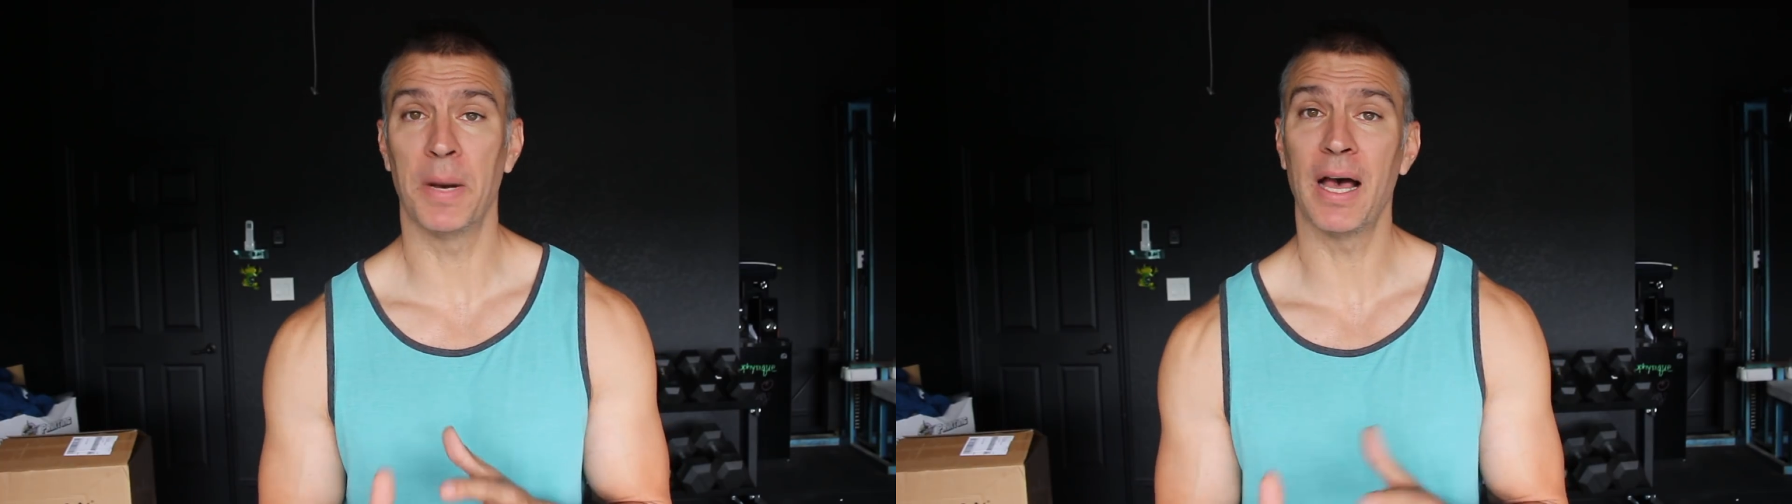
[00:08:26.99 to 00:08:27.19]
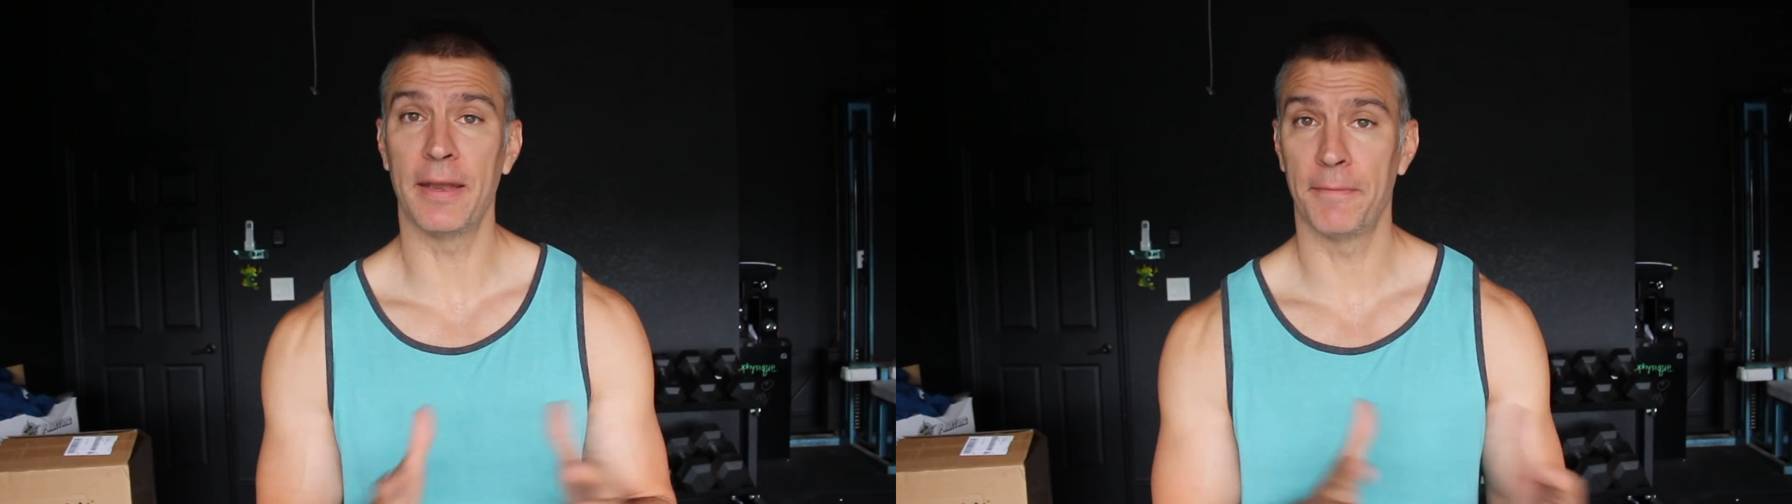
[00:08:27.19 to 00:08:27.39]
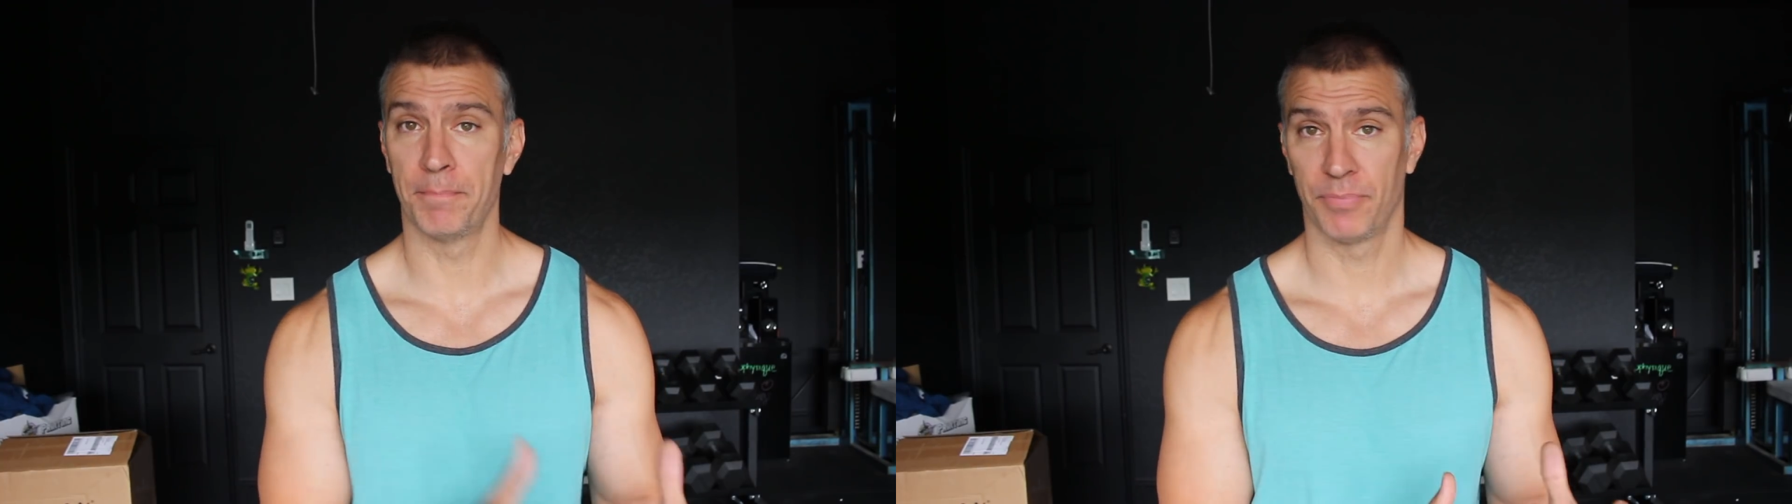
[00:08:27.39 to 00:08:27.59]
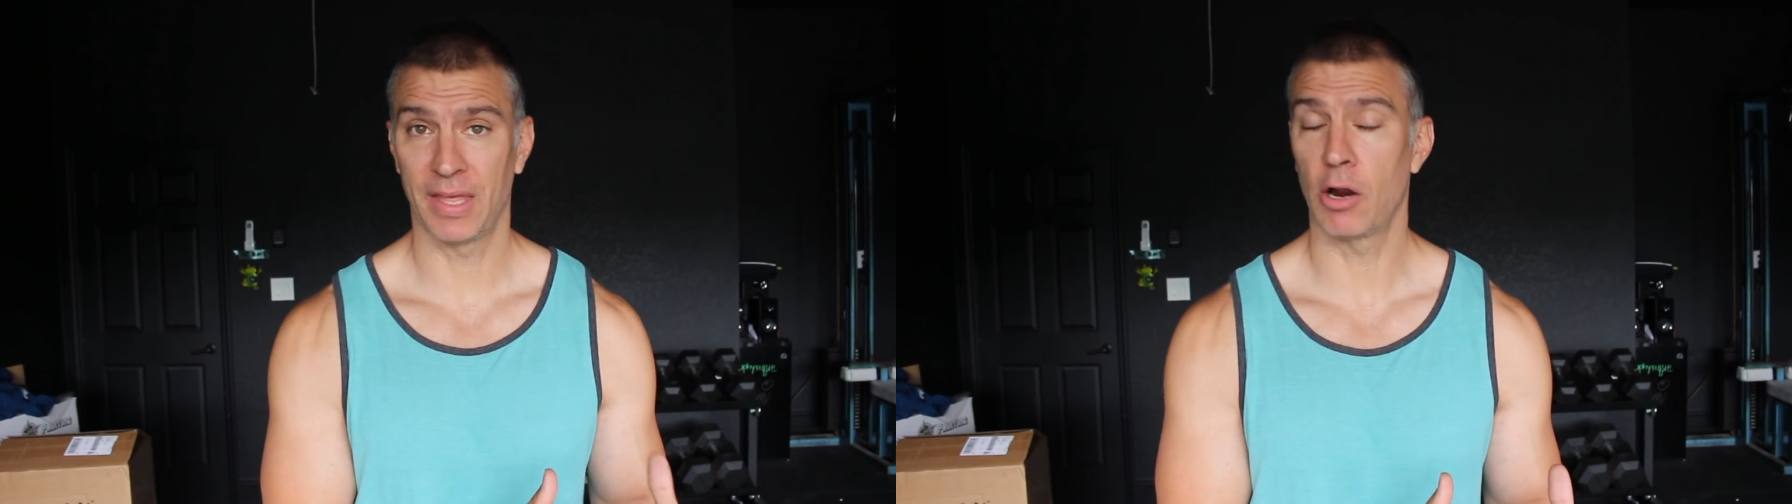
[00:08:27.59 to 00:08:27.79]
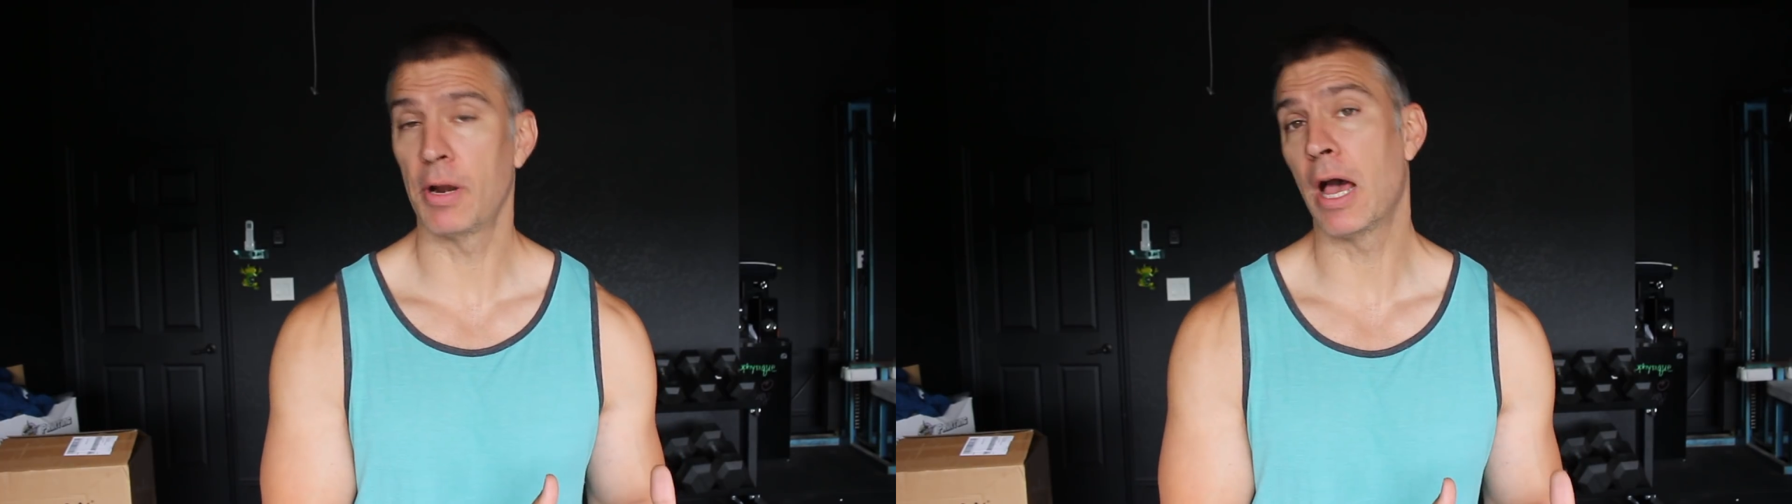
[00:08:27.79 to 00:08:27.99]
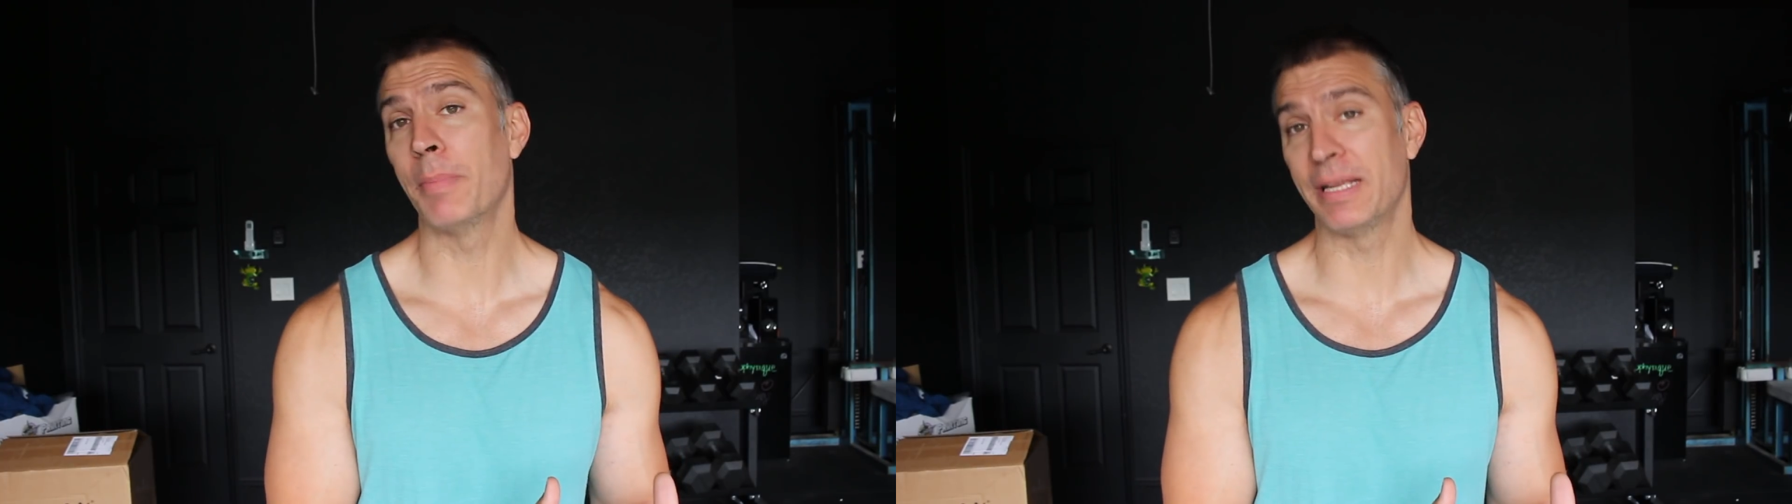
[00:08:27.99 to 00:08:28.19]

but they are now